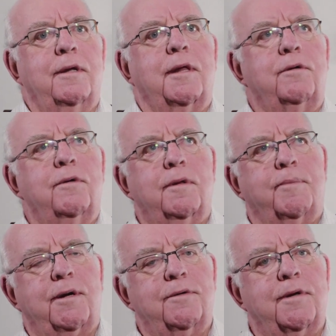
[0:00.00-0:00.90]
They took the
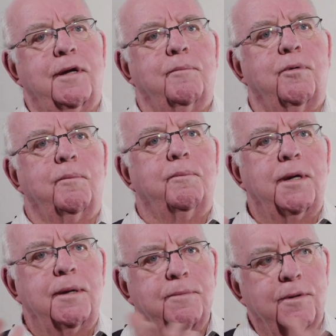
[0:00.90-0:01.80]
post out and put
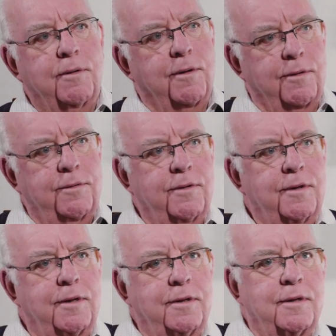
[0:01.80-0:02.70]
beams across,
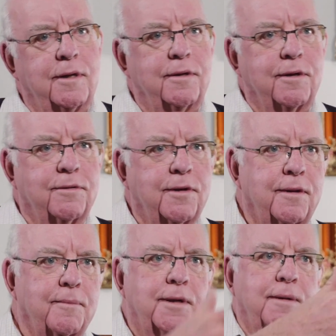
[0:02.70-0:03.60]
and you can see
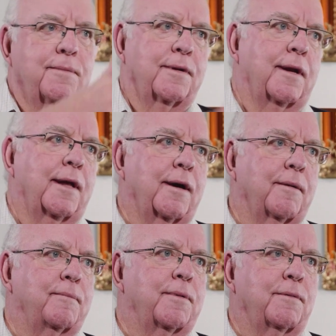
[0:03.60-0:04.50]
the beams there
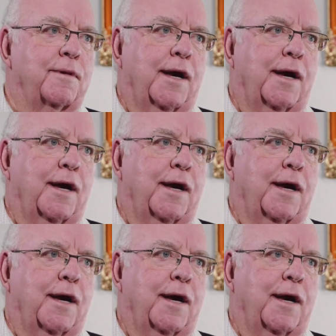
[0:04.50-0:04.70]
now, but they're